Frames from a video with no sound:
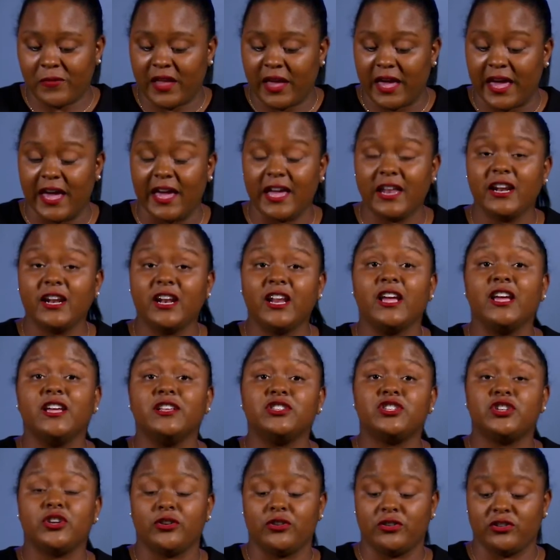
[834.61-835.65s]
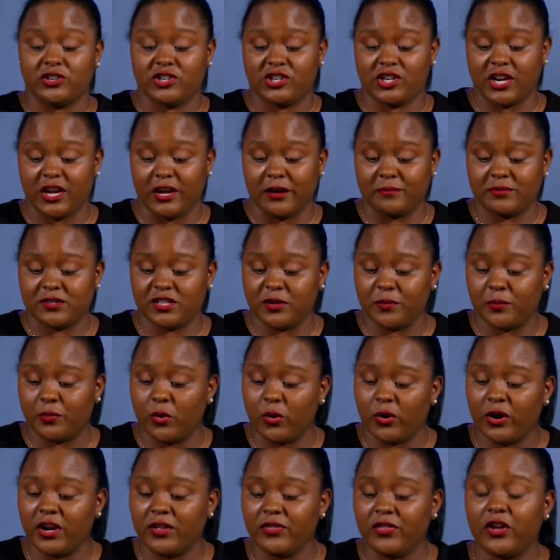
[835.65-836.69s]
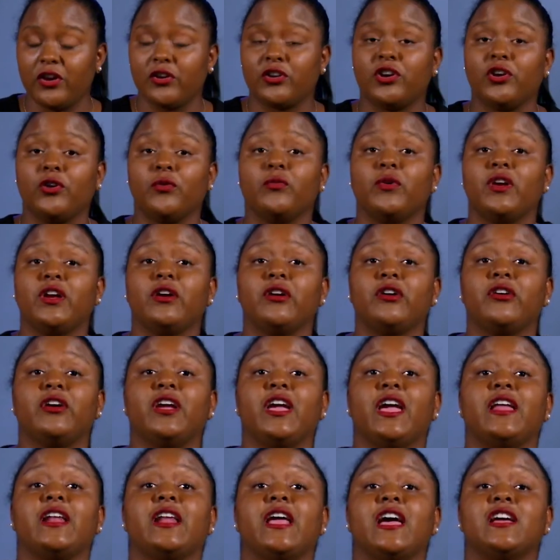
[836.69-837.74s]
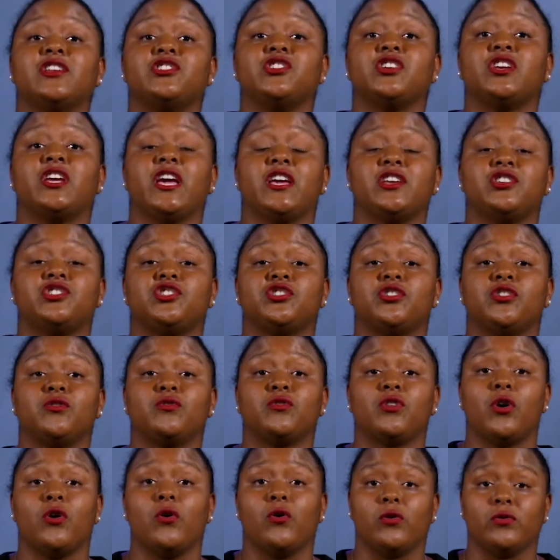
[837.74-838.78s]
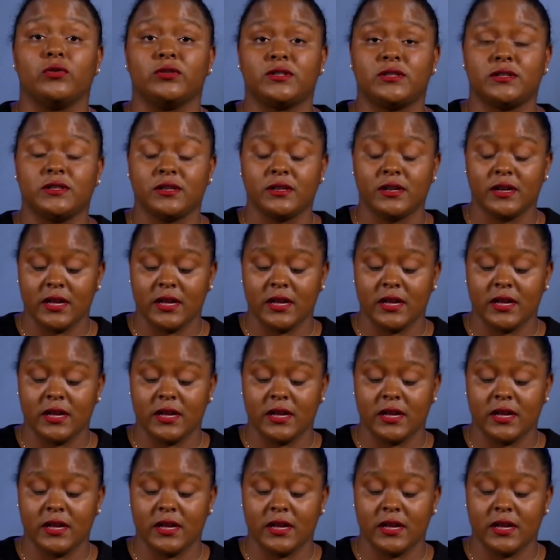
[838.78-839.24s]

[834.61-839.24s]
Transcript: and an internship supporting their career and educational goals.